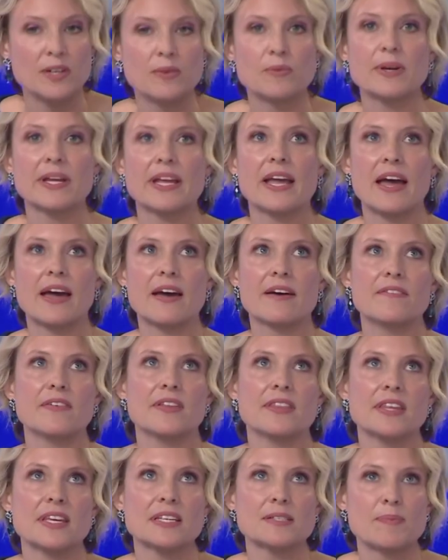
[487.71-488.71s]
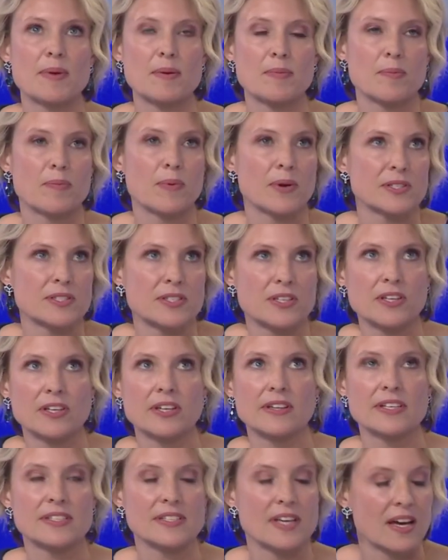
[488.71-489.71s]
We have these people
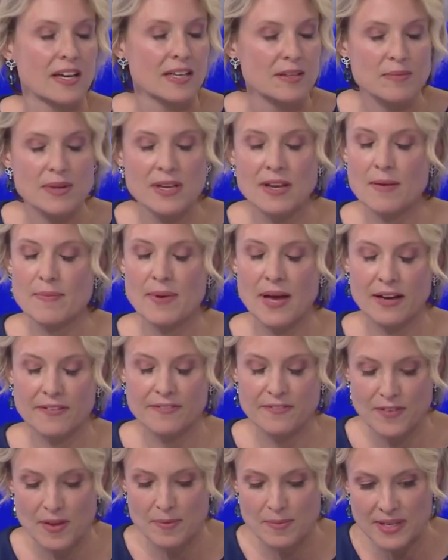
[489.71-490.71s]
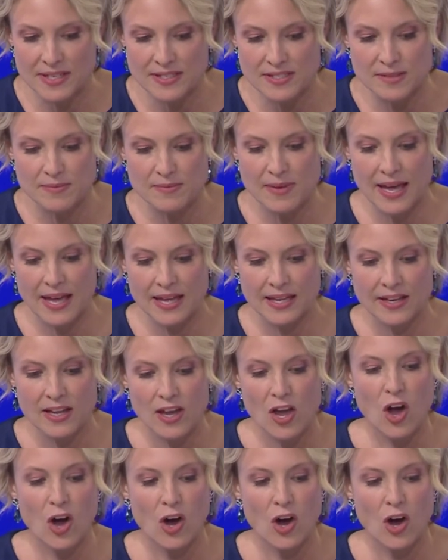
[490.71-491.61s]
prosecuting this argument about feminism and